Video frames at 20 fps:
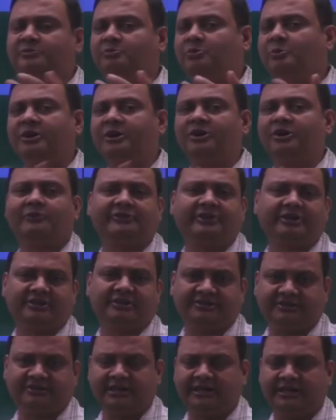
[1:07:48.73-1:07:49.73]
moment of
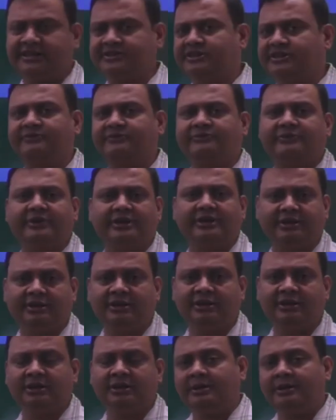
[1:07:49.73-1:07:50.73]
inertia, electric field,
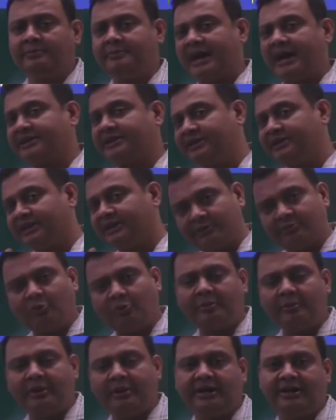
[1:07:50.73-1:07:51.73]
magnetic
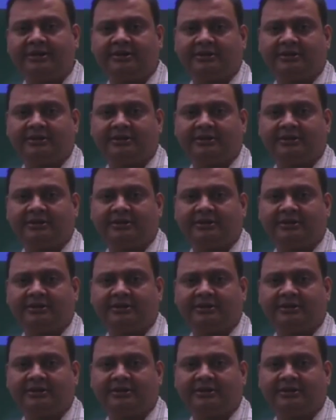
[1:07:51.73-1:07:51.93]
moment,